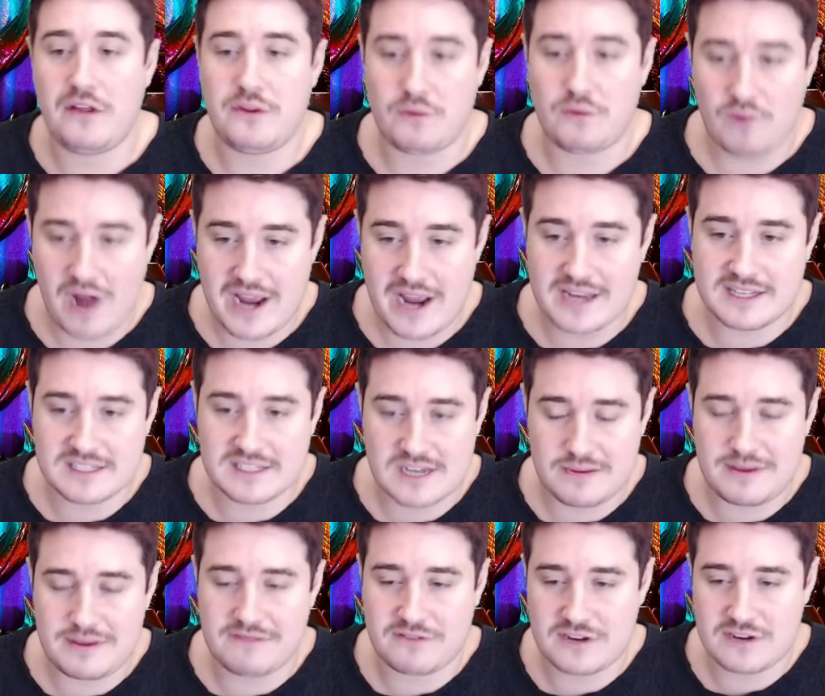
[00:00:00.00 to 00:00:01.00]
On the right is
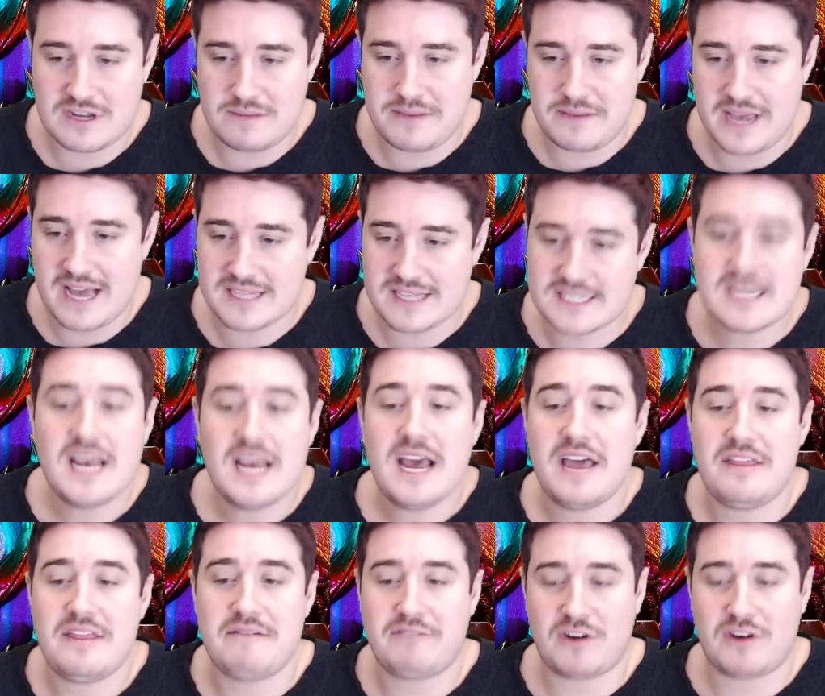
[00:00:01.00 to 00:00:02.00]
going to be for DPS.
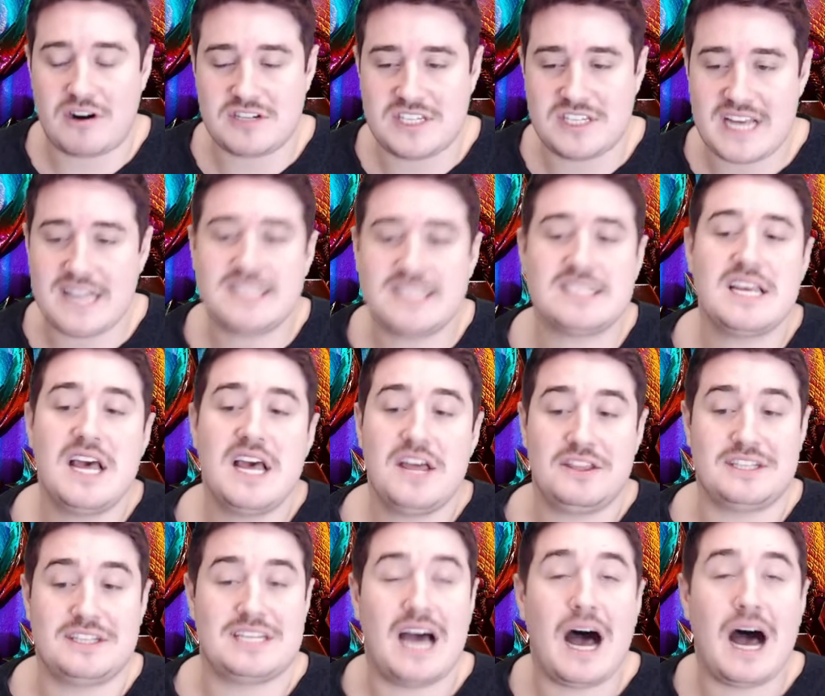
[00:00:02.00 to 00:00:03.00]
And then for our sets,
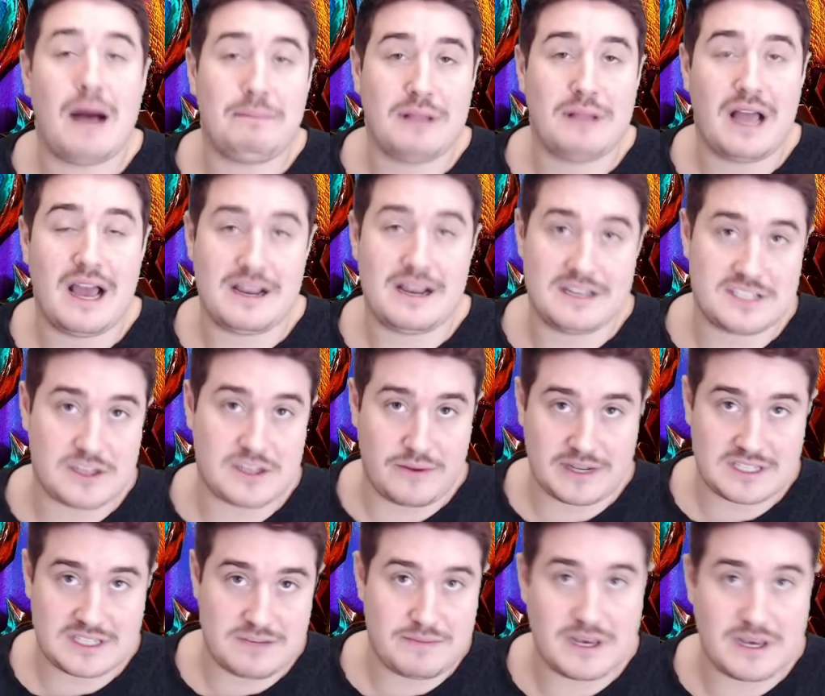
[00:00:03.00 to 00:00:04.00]
the top line is
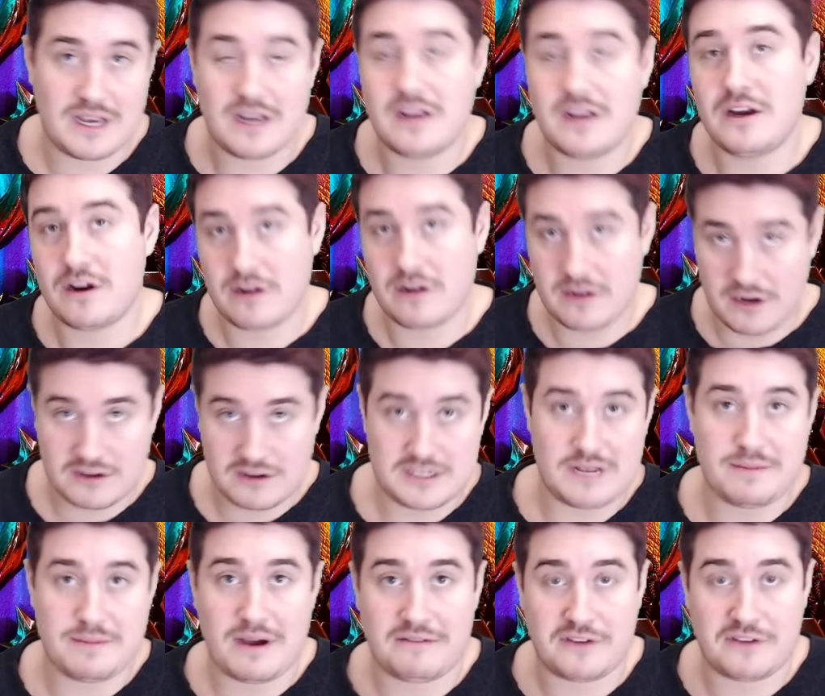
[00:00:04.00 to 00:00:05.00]
going to be your, your
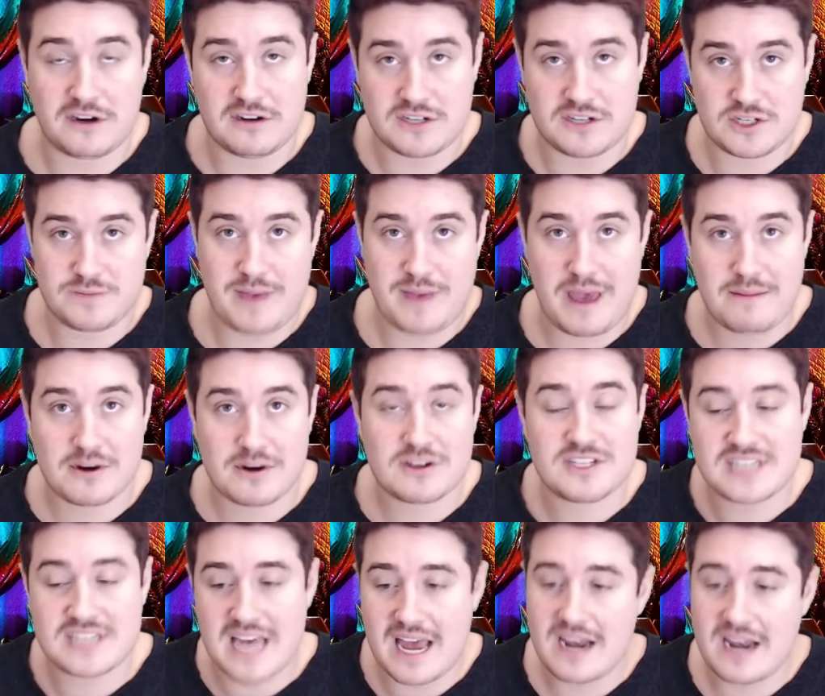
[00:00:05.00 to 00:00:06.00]
debuffer, your spammer
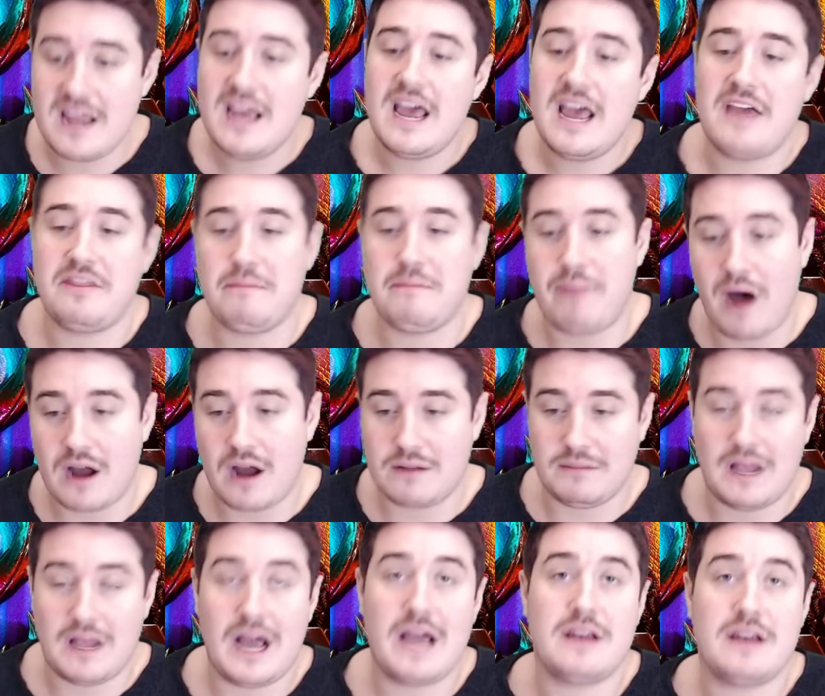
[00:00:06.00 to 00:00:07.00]
set, and the
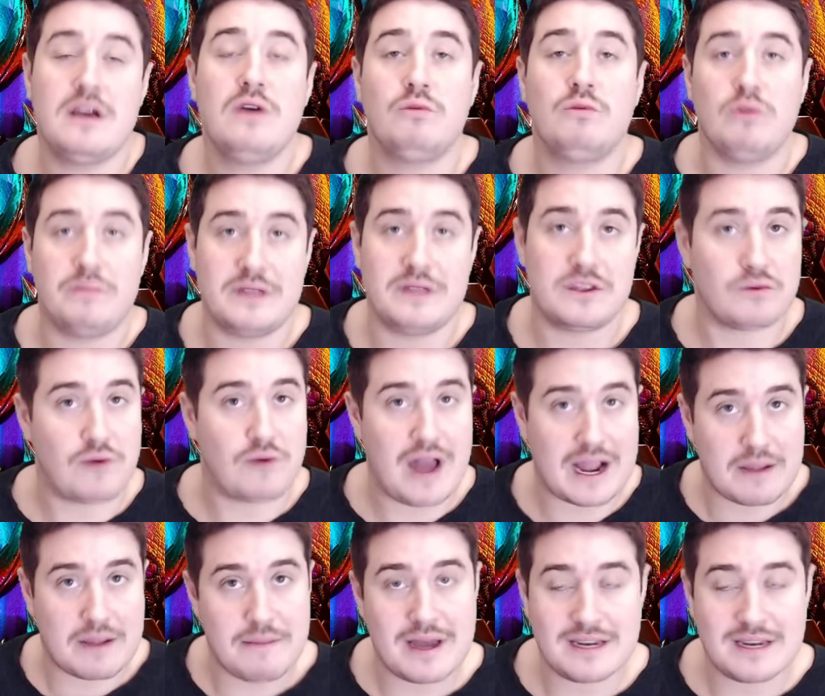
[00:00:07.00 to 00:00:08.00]
bottom line will be the
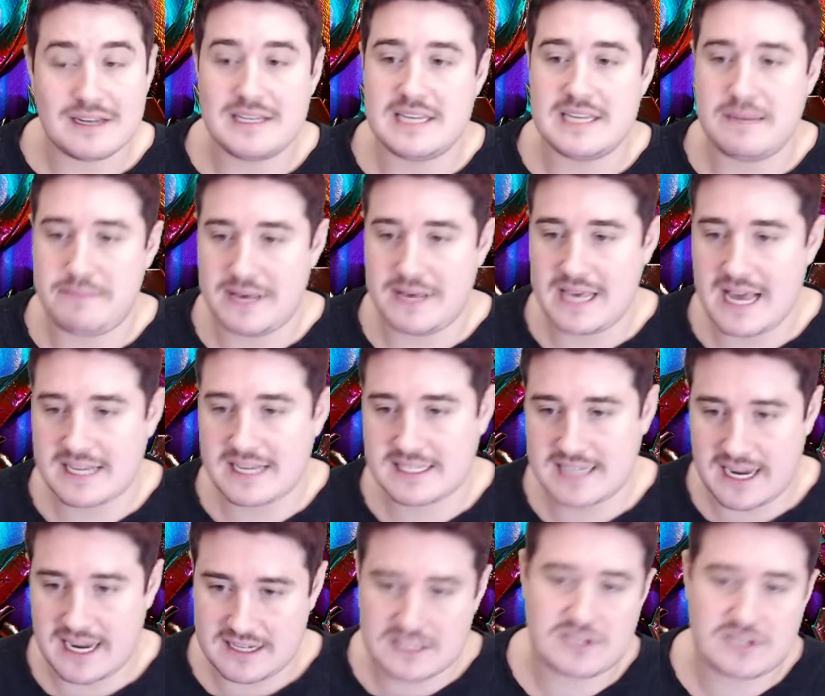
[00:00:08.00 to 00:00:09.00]
recommended DPS
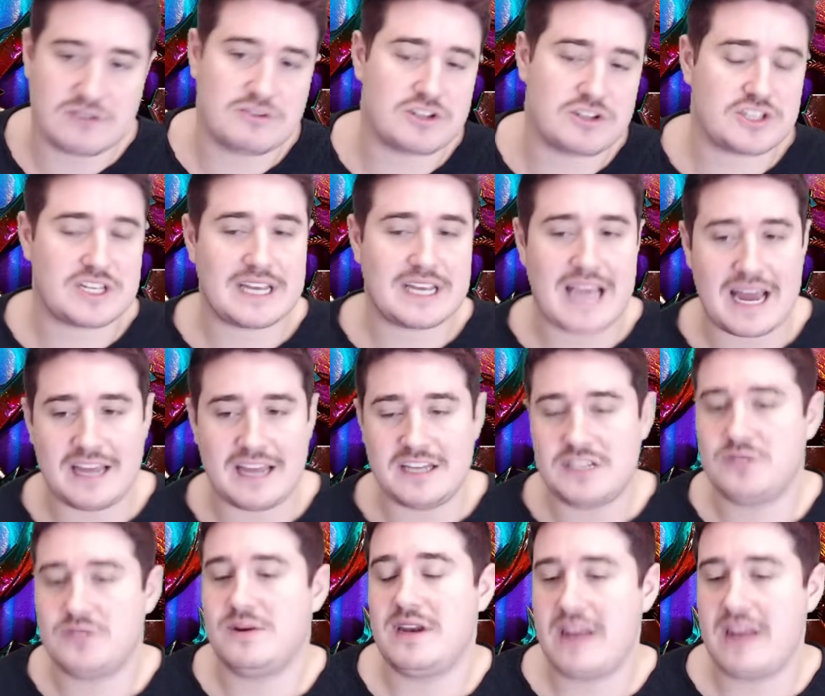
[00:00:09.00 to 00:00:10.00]
set. So just to get
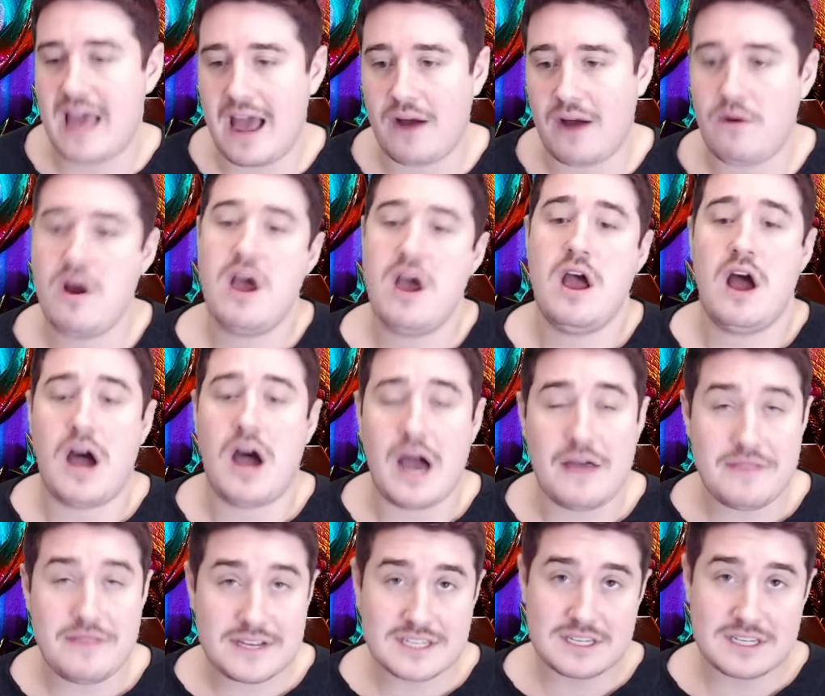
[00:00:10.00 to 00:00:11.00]
into it now,
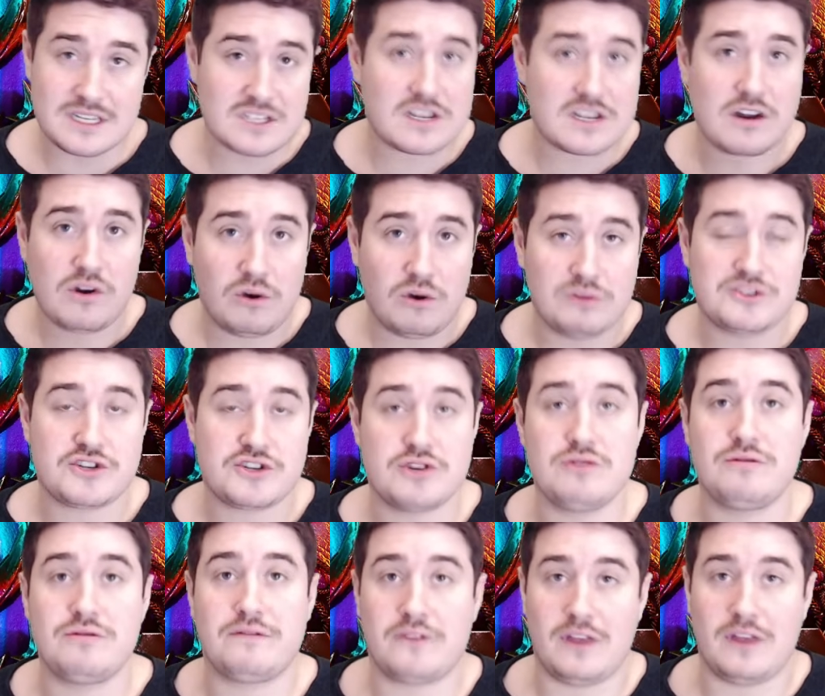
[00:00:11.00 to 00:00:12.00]
uh, and this is going to hold
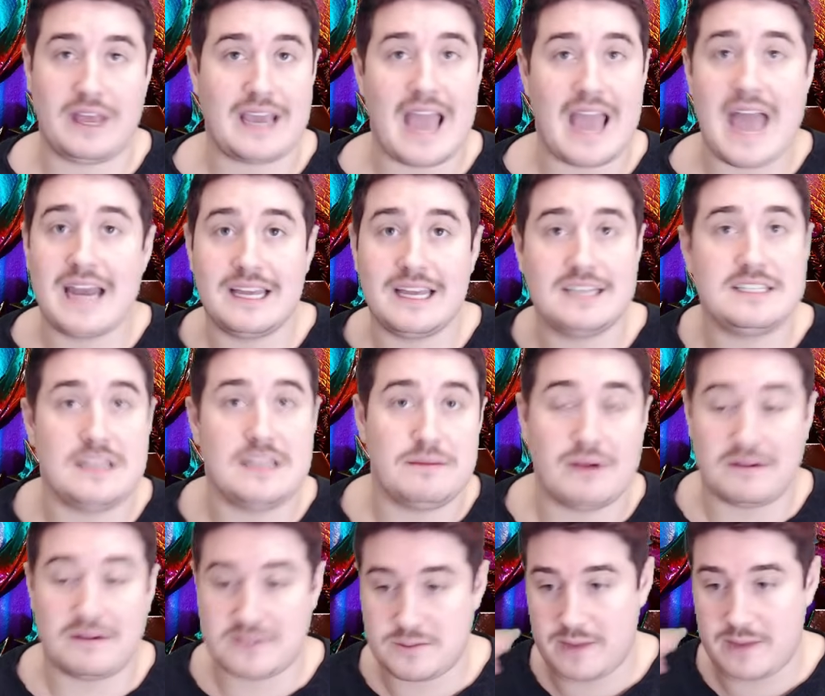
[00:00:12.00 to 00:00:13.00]
true for like any debuff
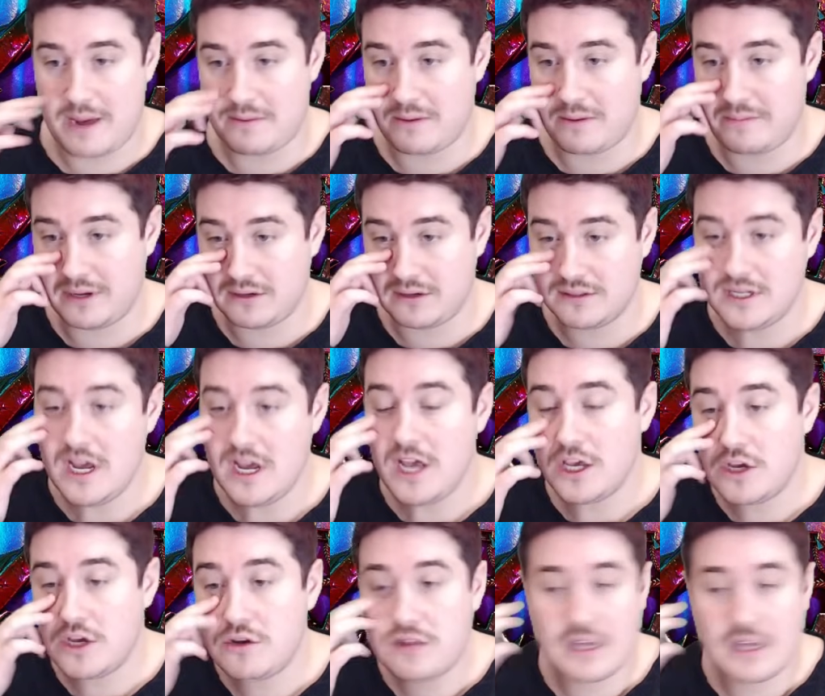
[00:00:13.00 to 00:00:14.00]
spammer build,
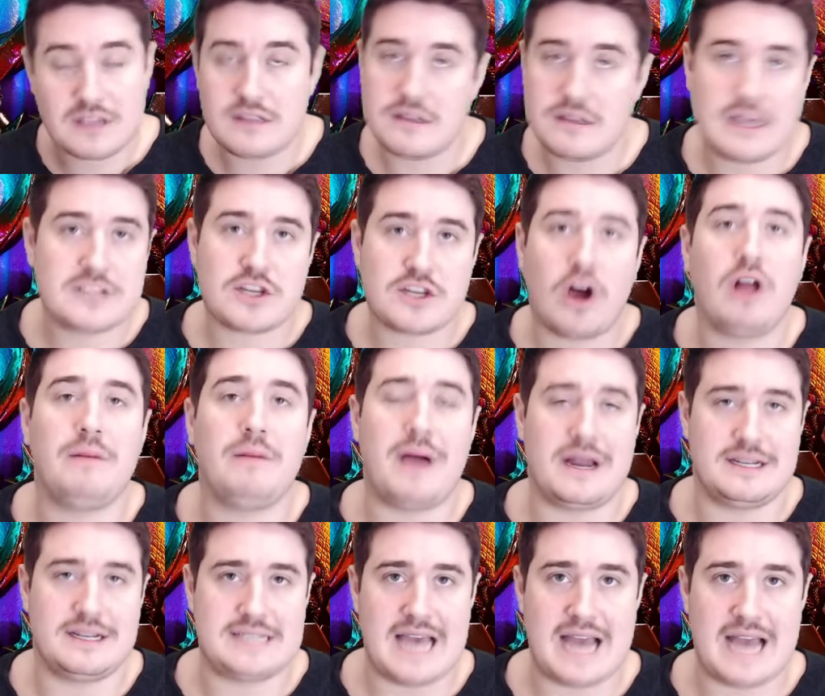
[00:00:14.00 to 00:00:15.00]
that it's all
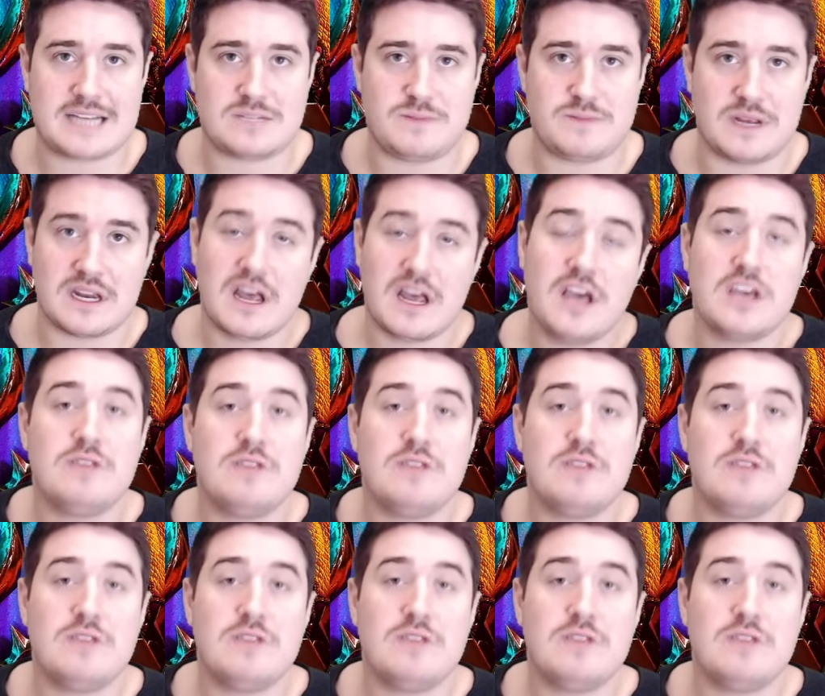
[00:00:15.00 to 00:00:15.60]
about attack speed.